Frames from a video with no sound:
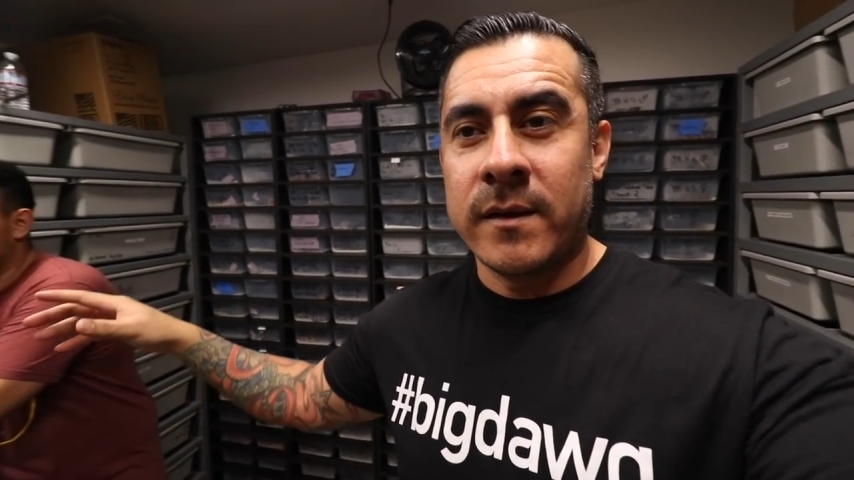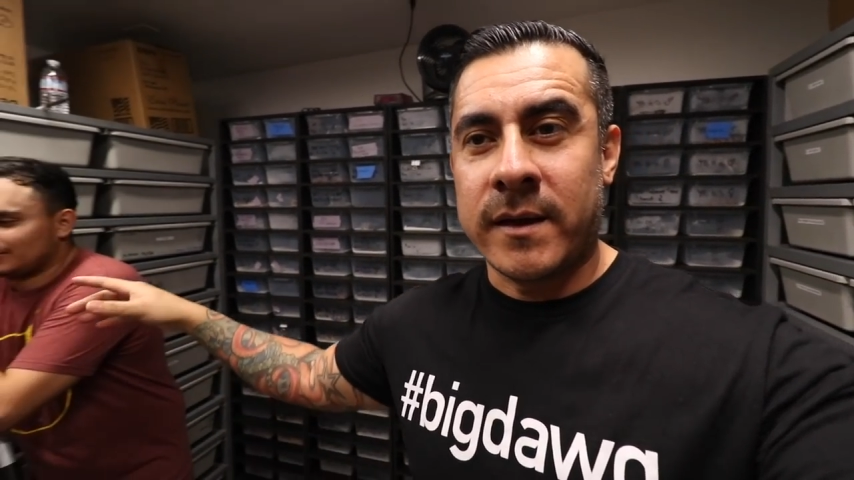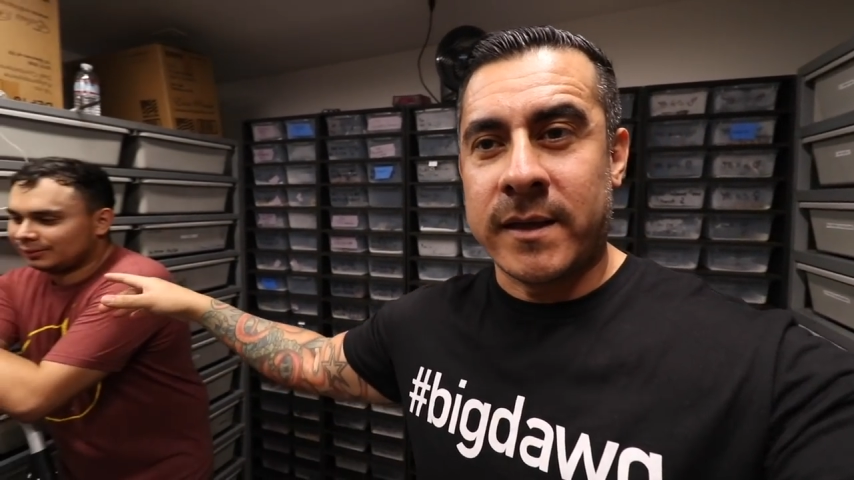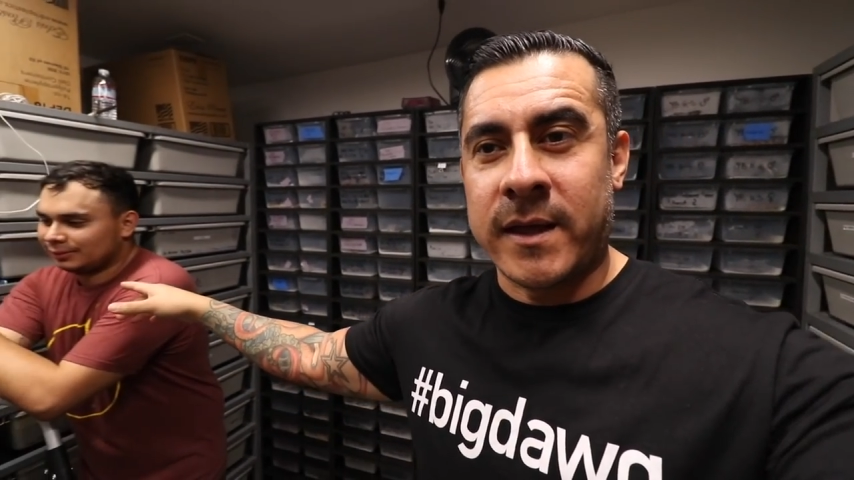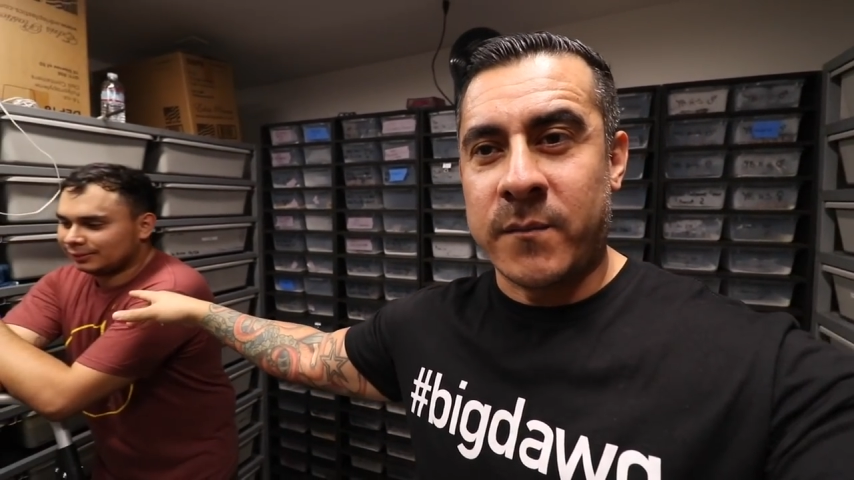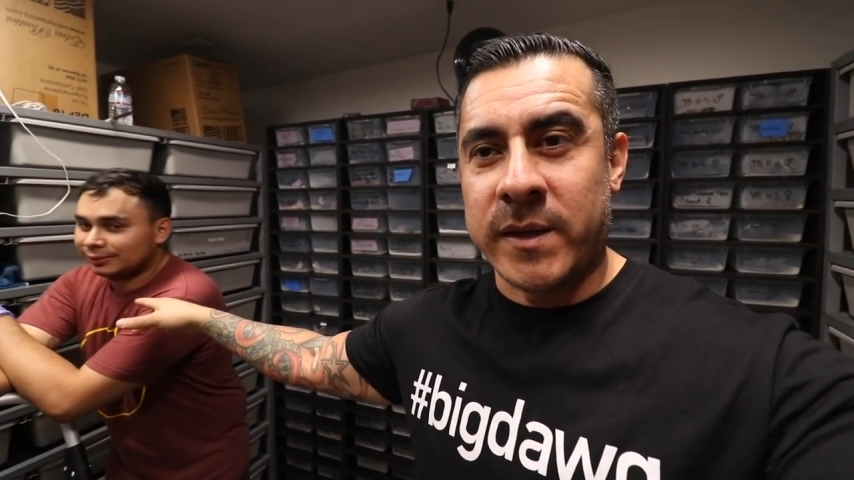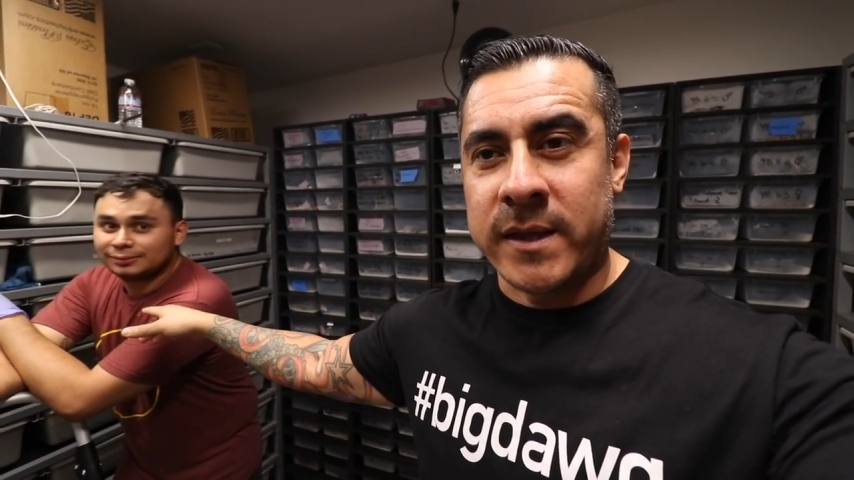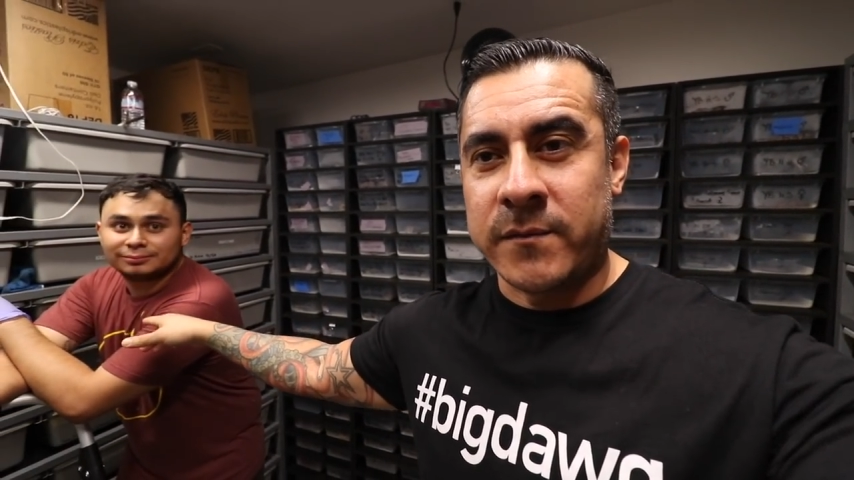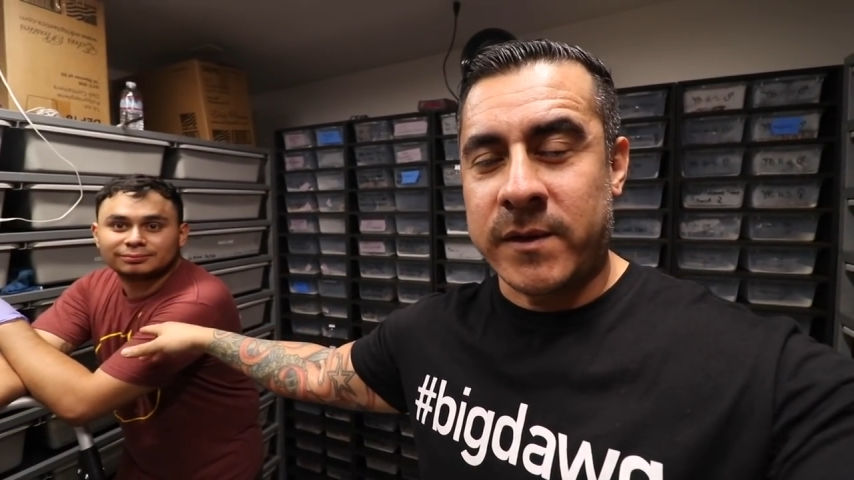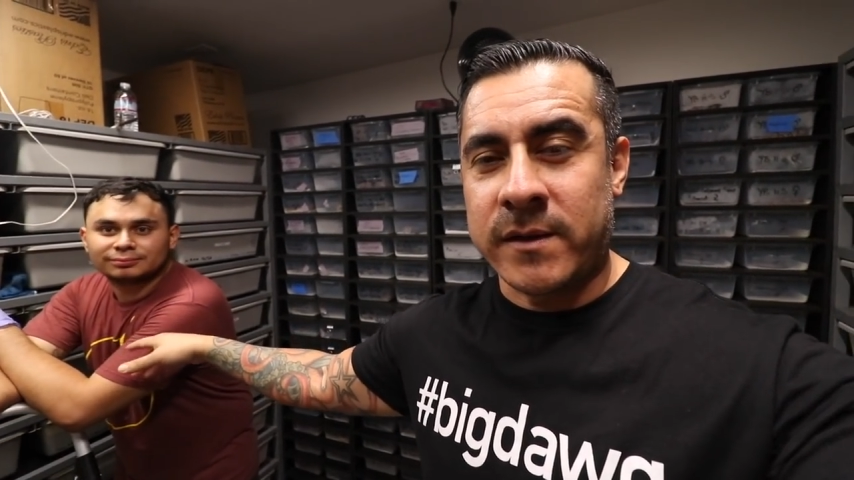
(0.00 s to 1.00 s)
and I have my
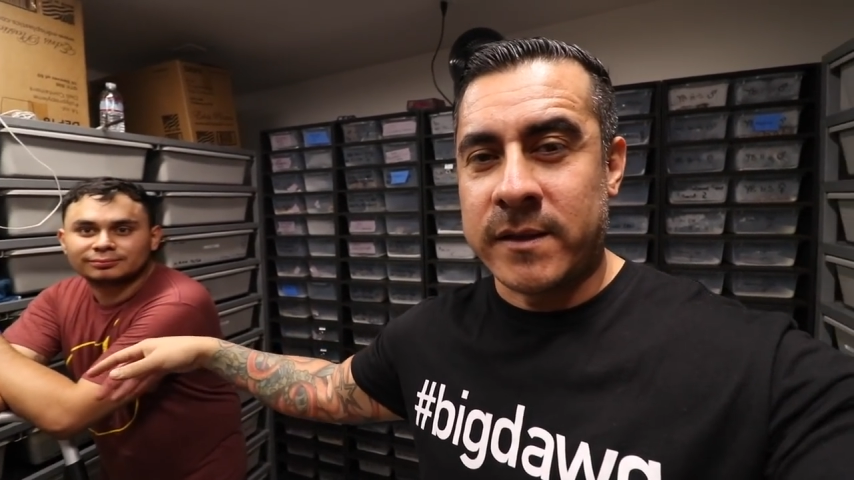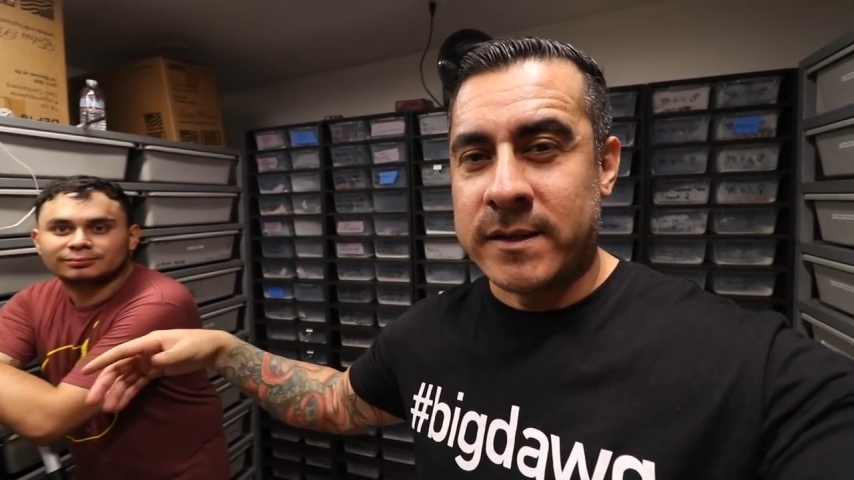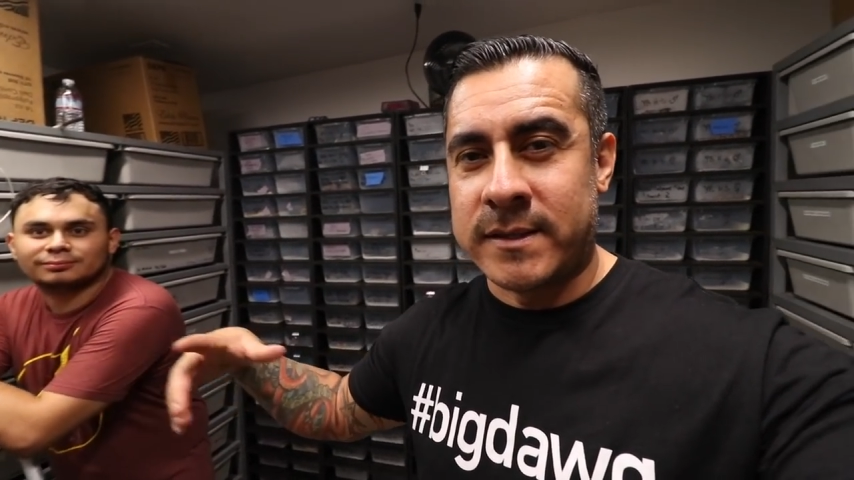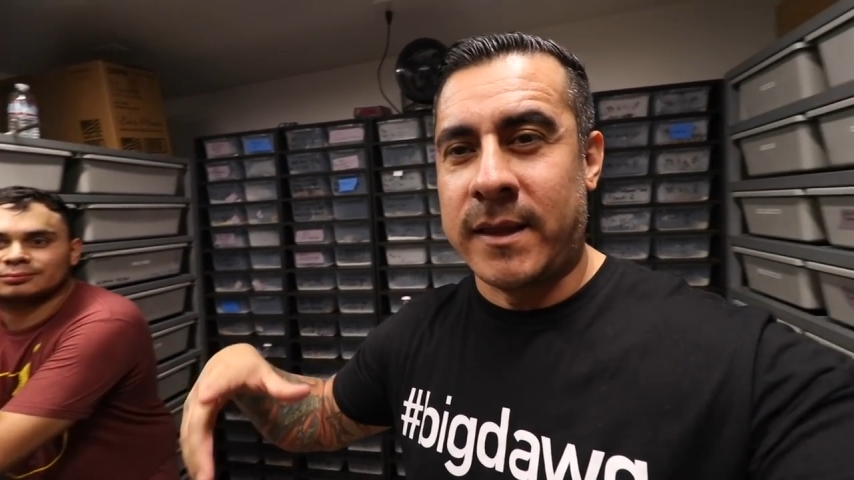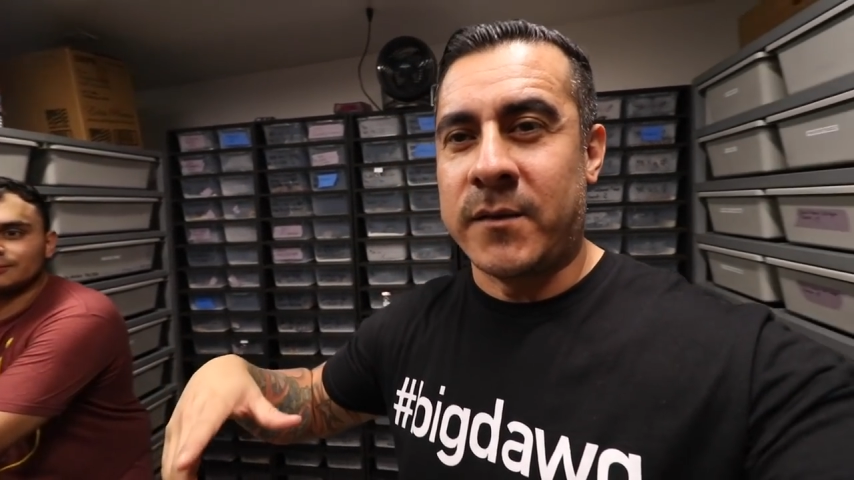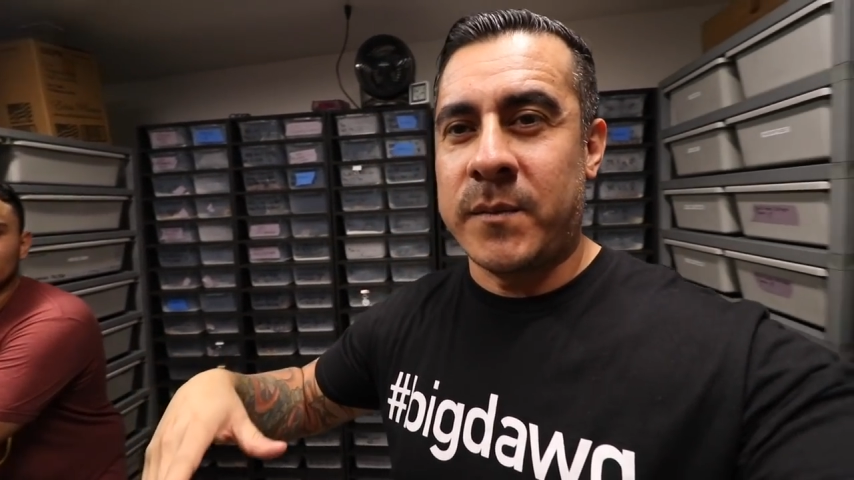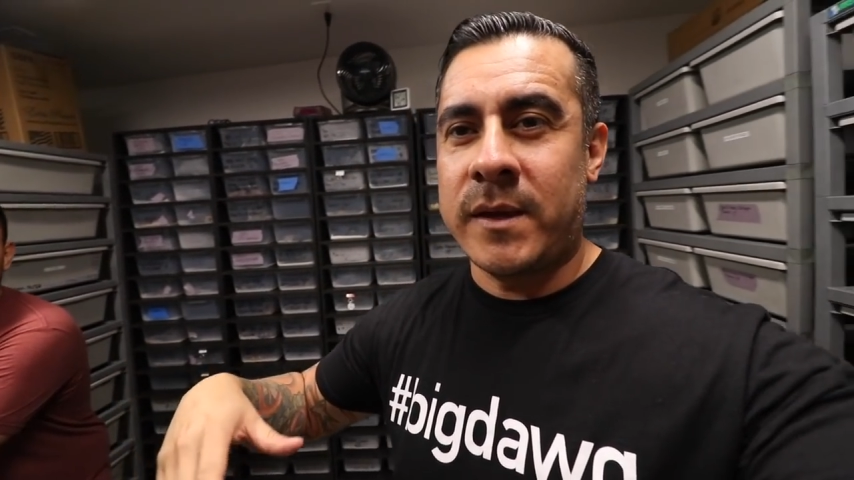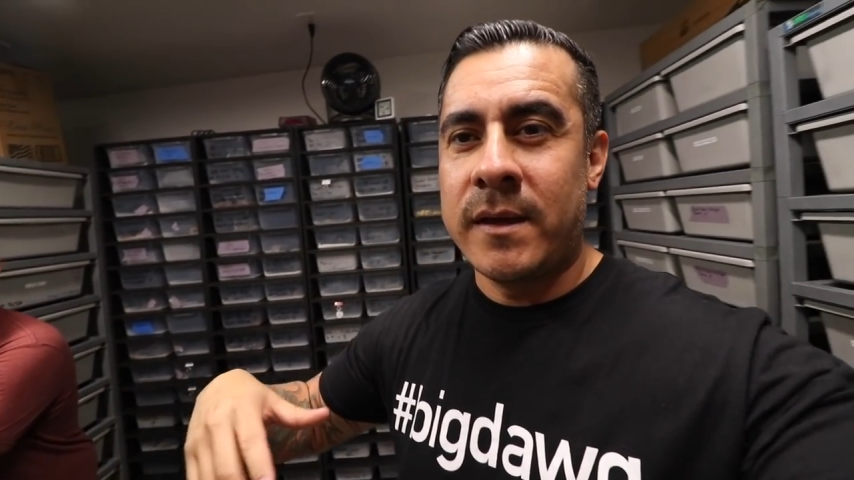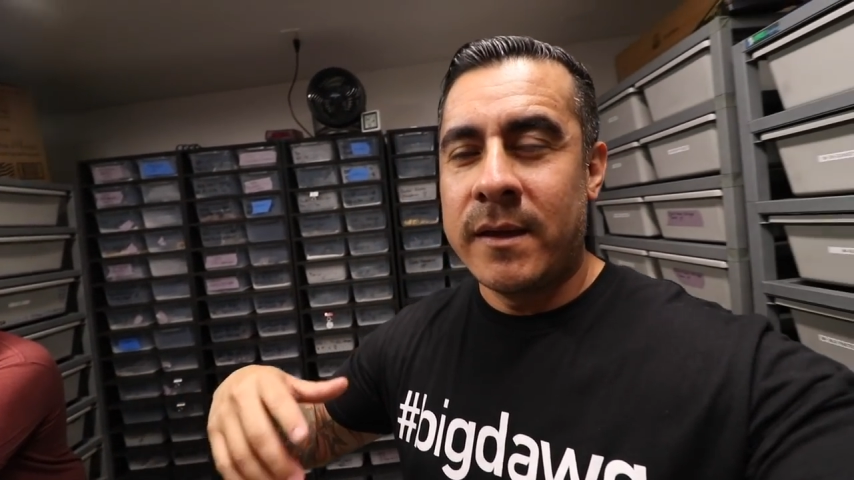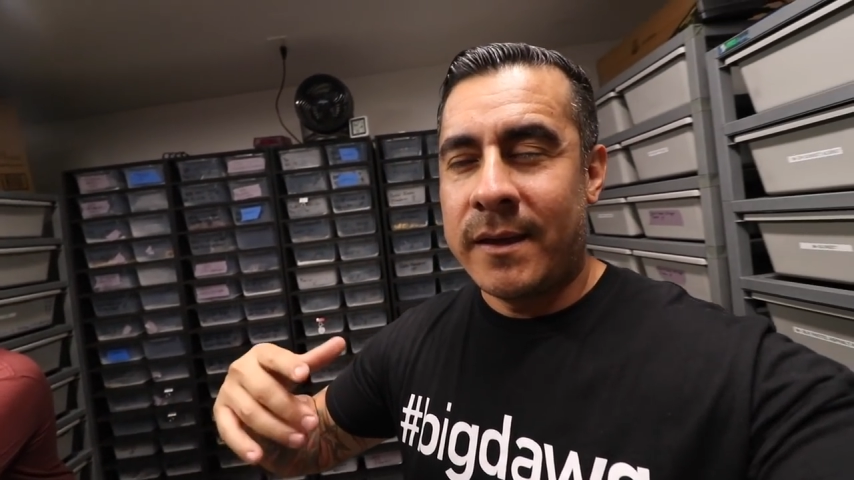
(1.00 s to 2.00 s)
nephew here that doesn't love me.